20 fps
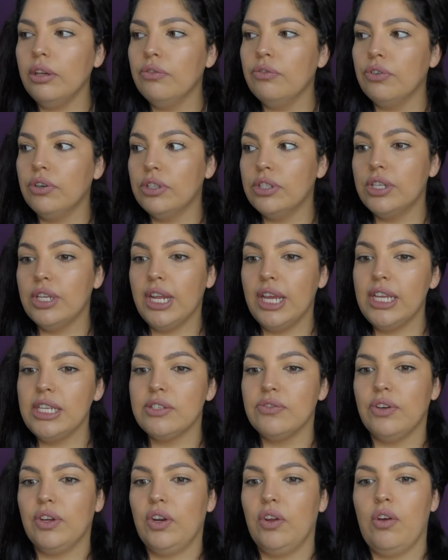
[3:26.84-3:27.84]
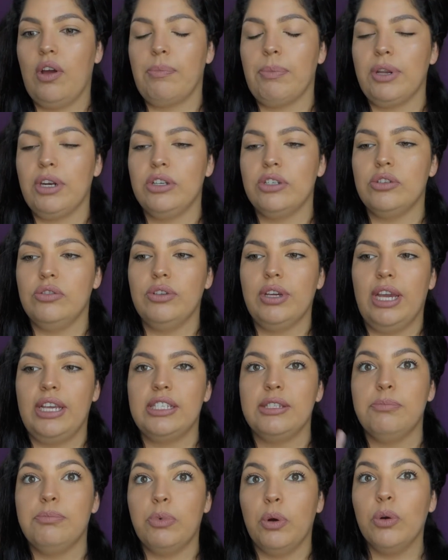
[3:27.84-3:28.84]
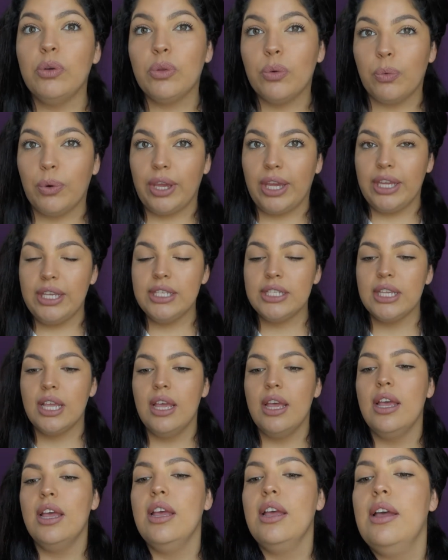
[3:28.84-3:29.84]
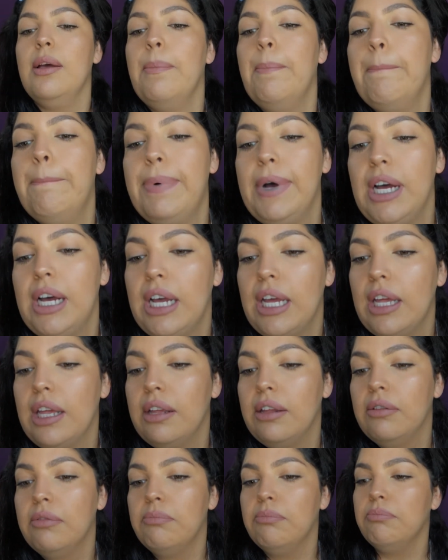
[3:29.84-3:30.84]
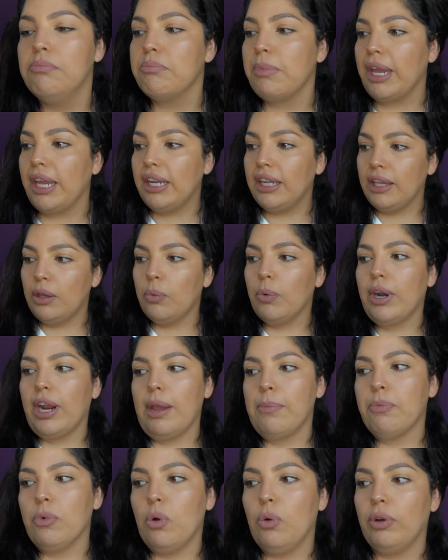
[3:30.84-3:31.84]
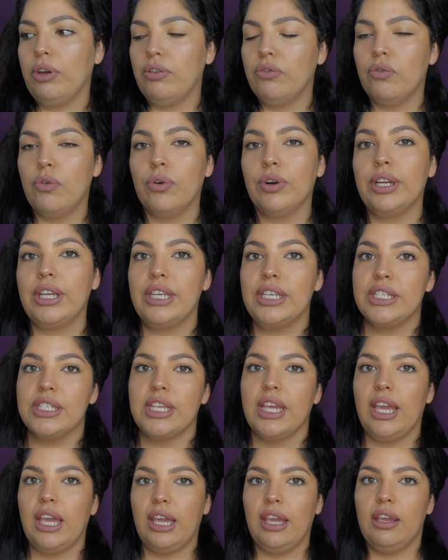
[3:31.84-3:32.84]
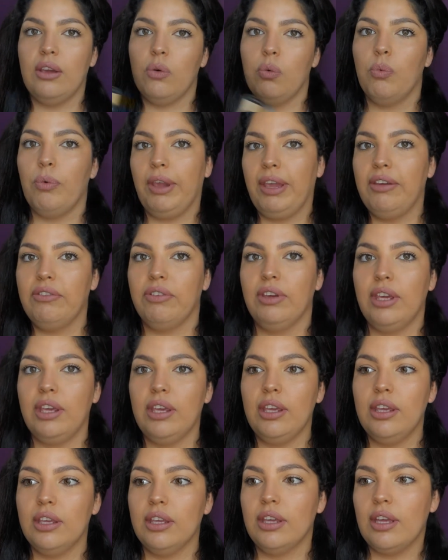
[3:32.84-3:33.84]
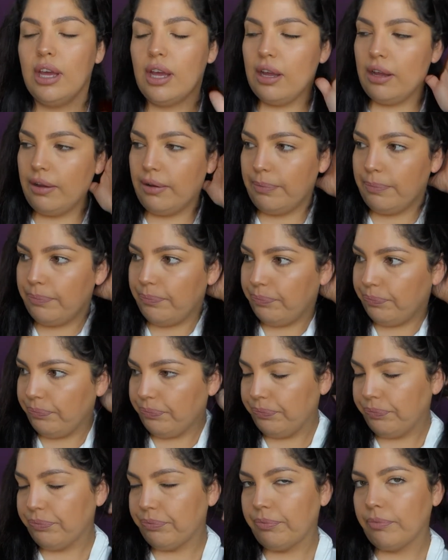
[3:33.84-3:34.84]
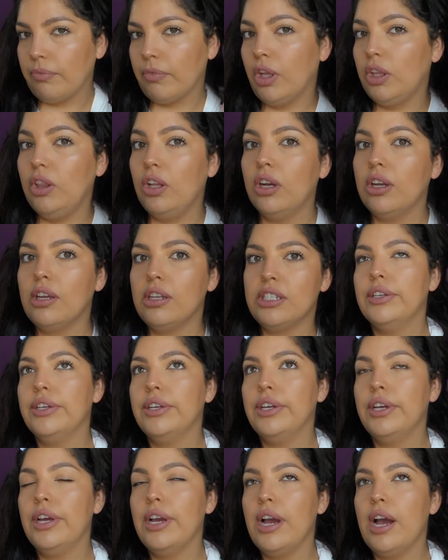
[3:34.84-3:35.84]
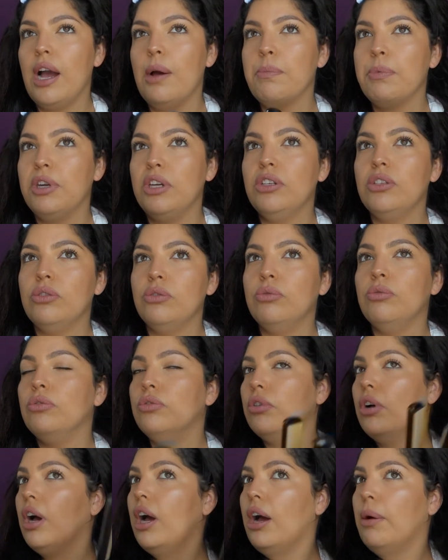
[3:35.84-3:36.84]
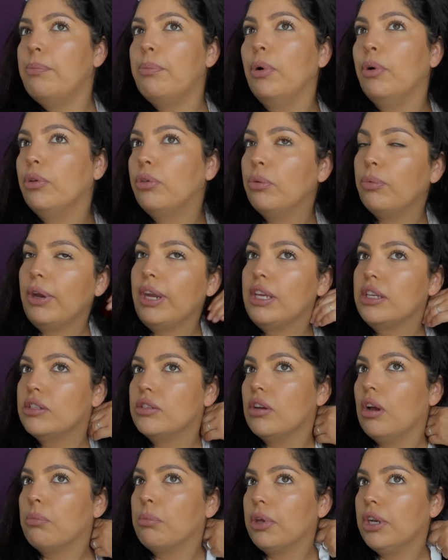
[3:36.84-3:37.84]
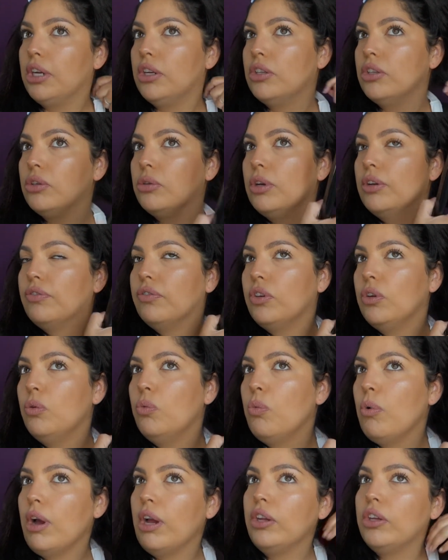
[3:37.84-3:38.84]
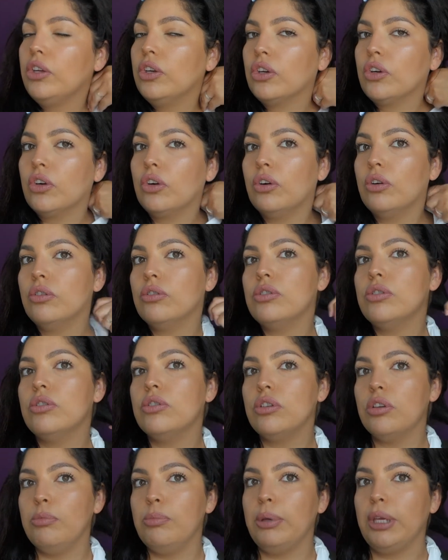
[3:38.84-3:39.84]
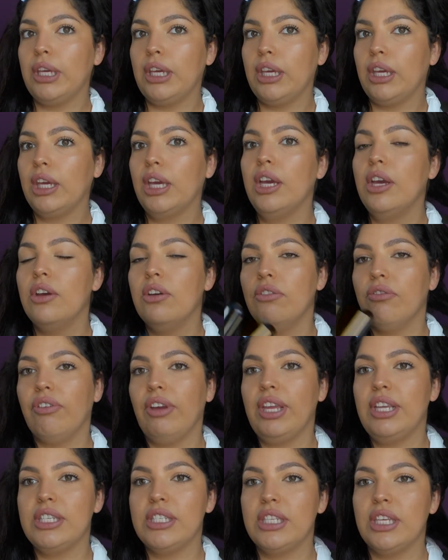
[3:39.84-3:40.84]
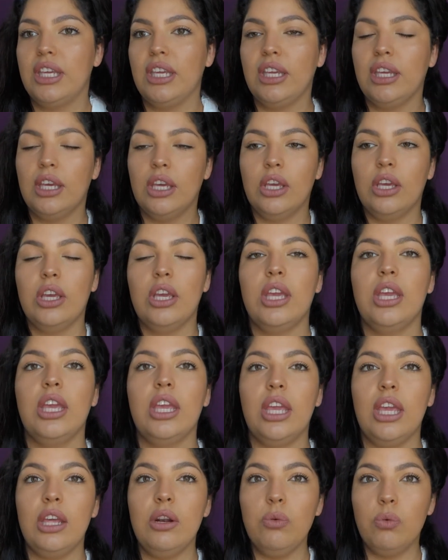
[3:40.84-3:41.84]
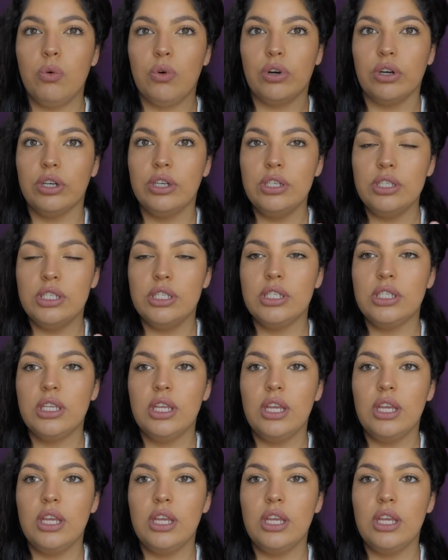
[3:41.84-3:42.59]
for today's video, I'm going to show you guys both ways, but mainly what I'm going for is a wavy look. I'm going to do both ways. So I'm going to do, if you want your curls to be facing inwards,